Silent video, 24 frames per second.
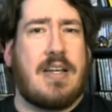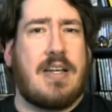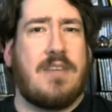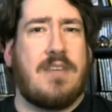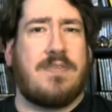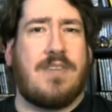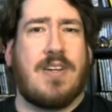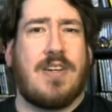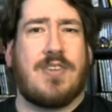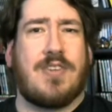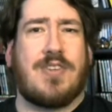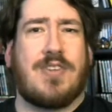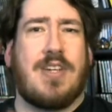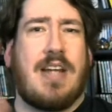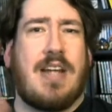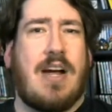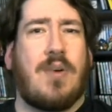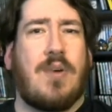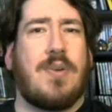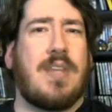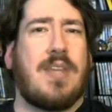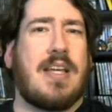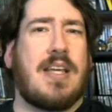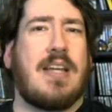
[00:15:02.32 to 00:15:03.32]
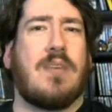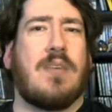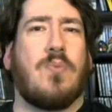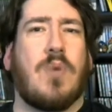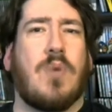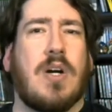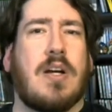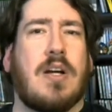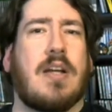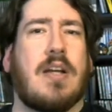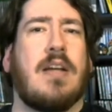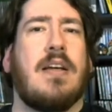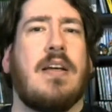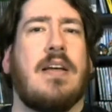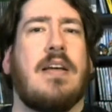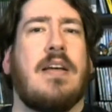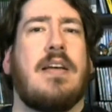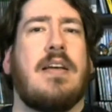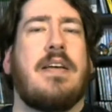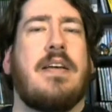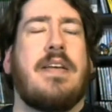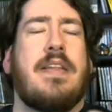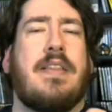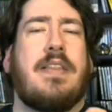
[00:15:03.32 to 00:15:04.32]
to function? How are they going to work
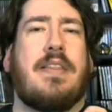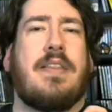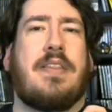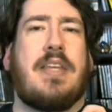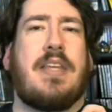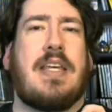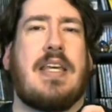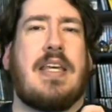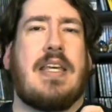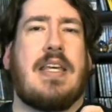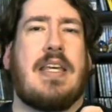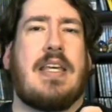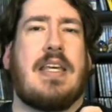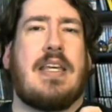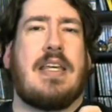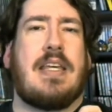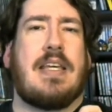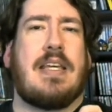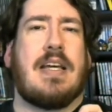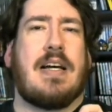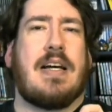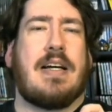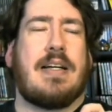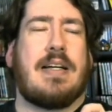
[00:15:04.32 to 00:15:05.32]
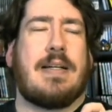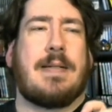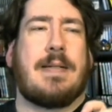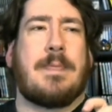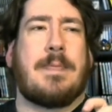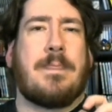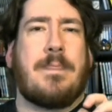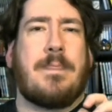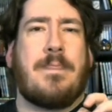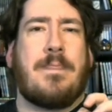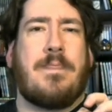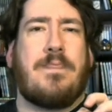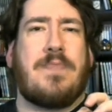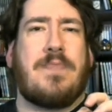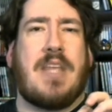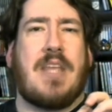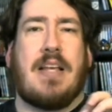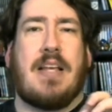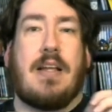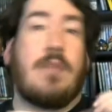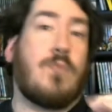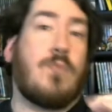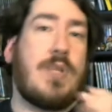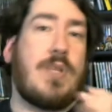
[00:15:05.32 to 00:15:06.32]
the?
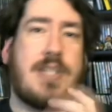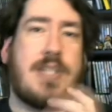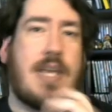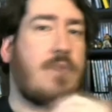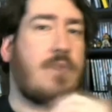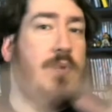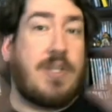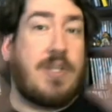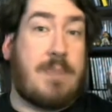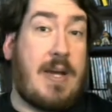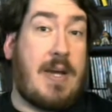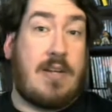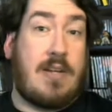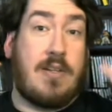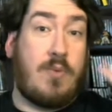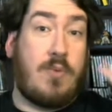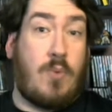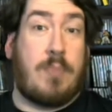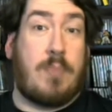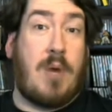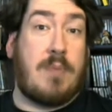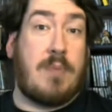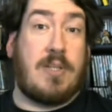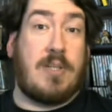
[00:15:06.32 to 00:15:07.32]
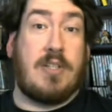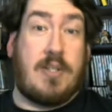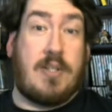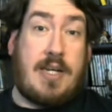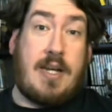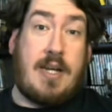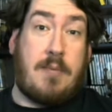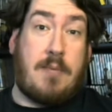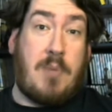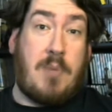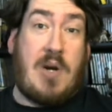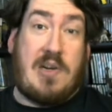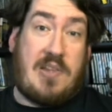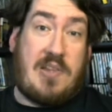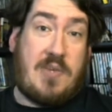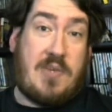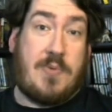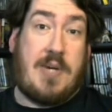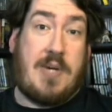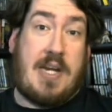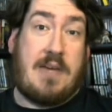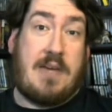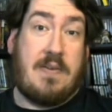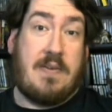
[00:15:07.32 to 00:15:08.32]
And once again, we're speculating. We're probably looking at part
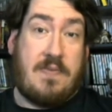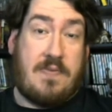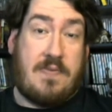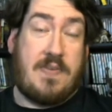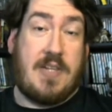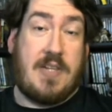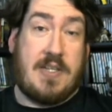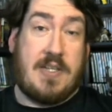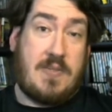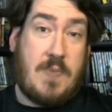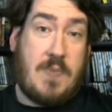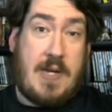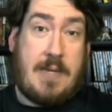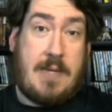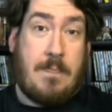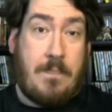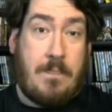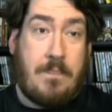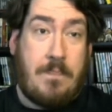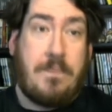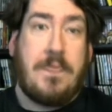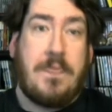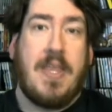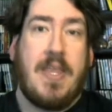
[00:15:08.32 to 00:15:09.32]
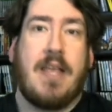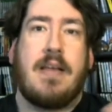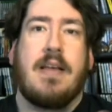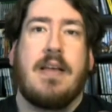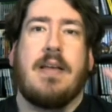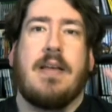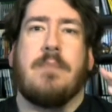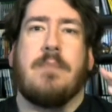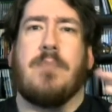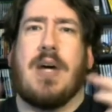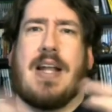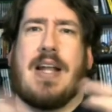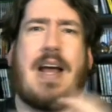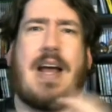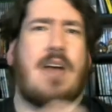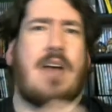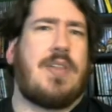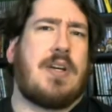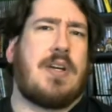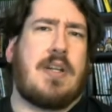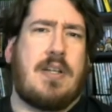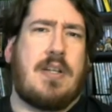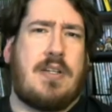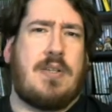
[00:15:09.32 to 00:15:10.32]
3 for this one. But how
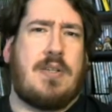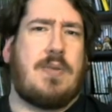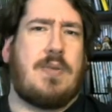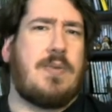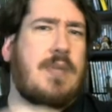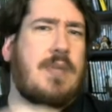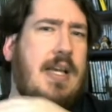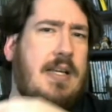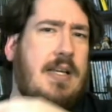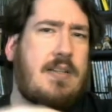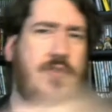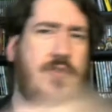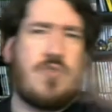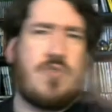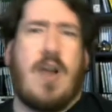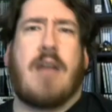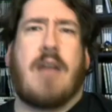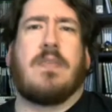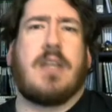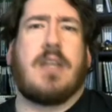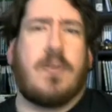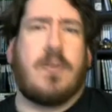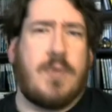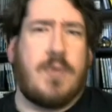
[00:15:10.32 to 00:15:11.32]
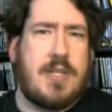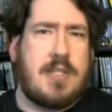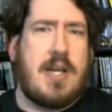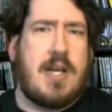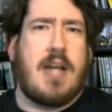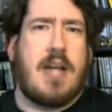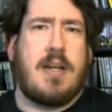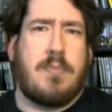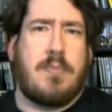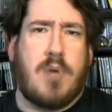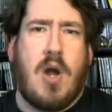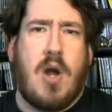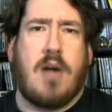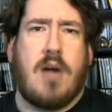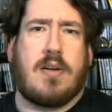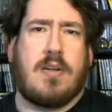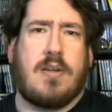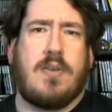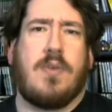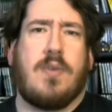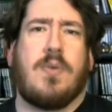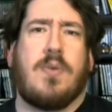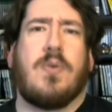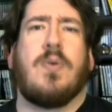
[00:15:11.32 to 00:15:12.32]
they're going to do like traveling with the tiny
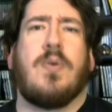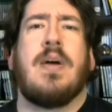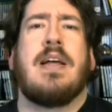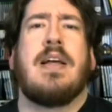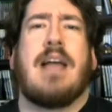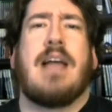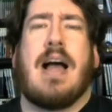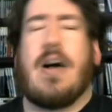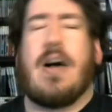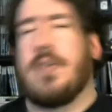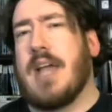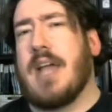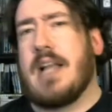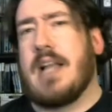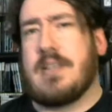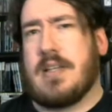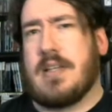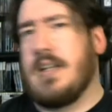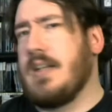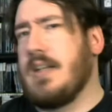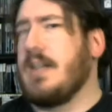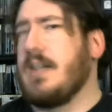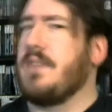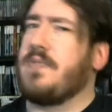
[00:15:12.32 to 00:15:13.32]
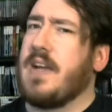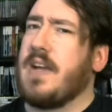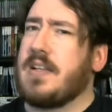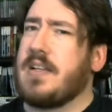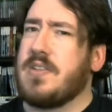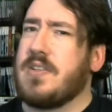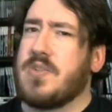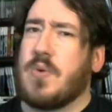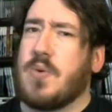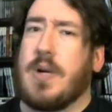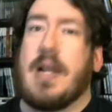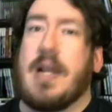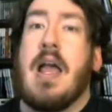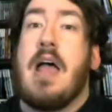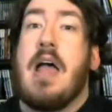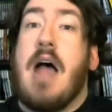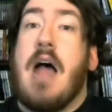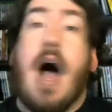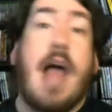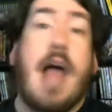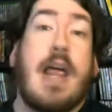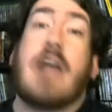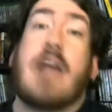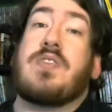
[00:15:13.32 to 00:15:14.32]
Bronco, how that's going to affect the story.
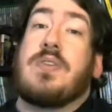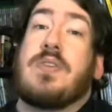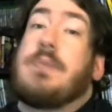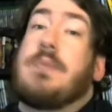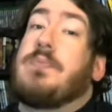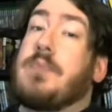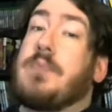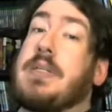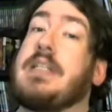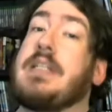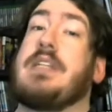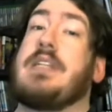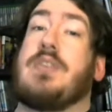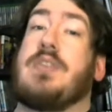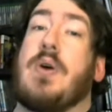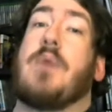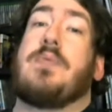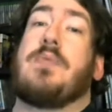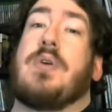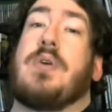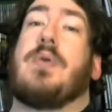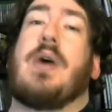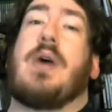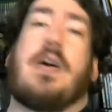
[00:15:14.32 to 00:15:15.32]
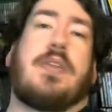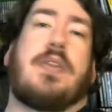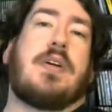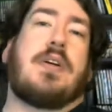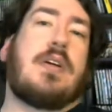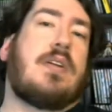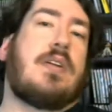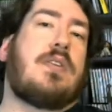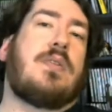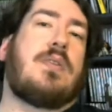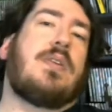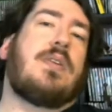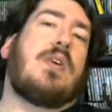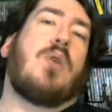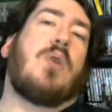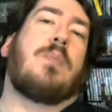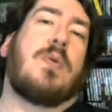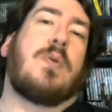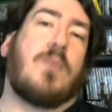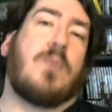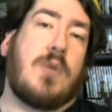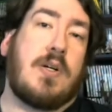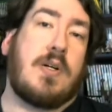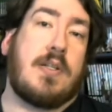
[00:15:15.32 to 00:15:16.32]
I actually really don't know how they're going to do the
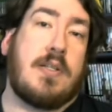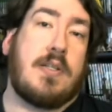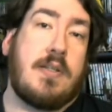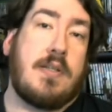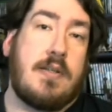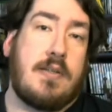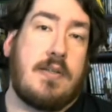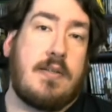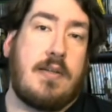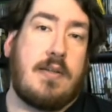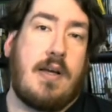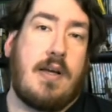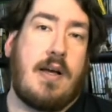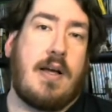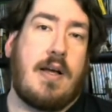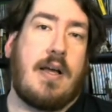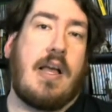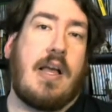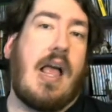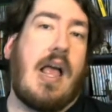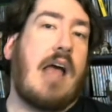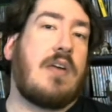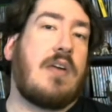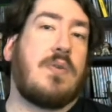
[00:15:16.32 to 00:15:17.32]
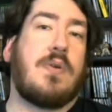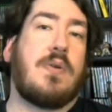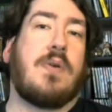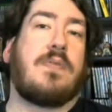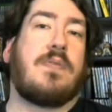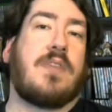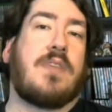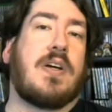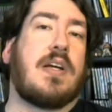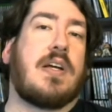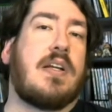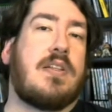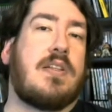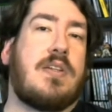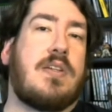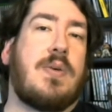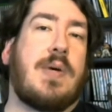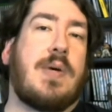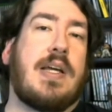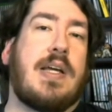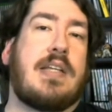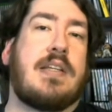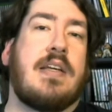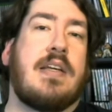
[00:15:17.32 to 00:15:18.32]
open world. I don't know if they're going to
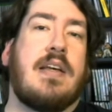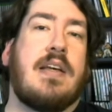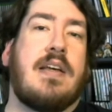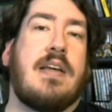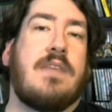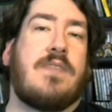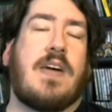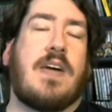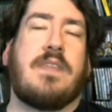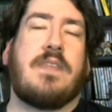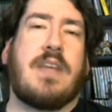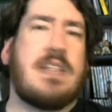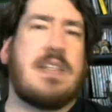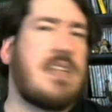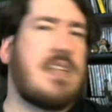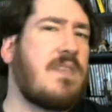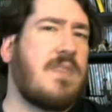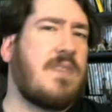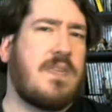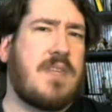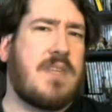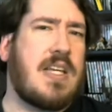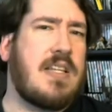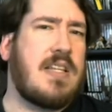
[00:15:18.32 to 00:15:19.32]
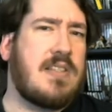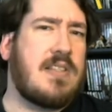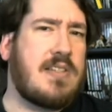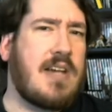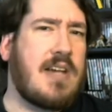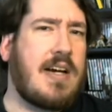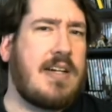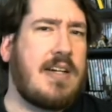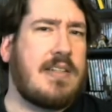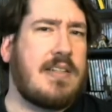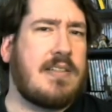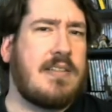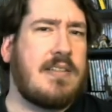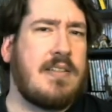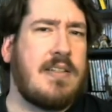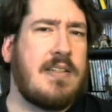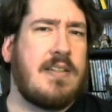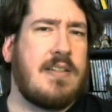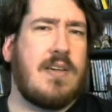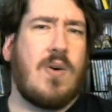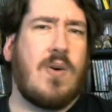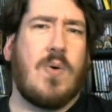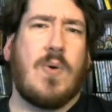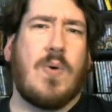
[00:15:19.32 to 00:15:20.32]
do it Final Fantasy 15 style
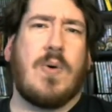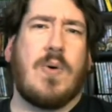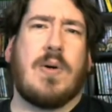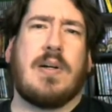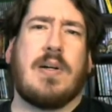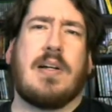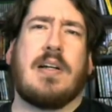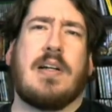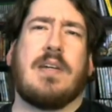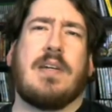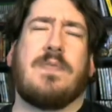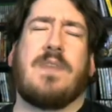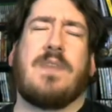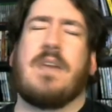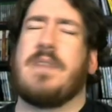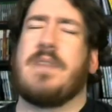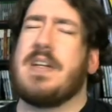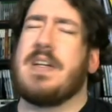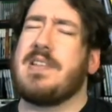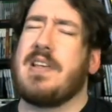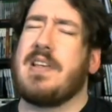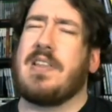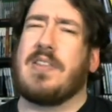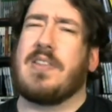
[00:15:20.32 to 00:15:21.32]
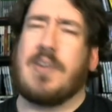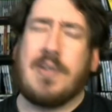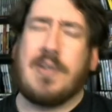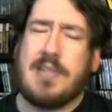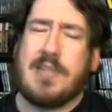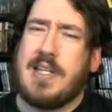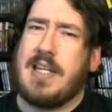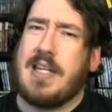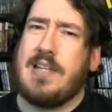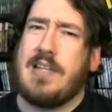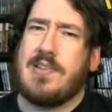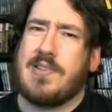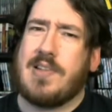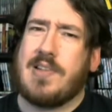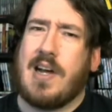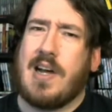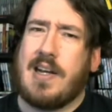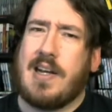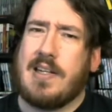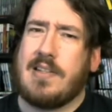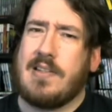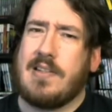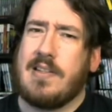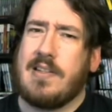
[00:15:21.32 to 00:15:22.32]
or Final Fantasy 13
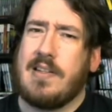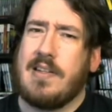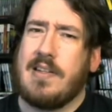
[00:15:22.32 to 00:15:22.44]
style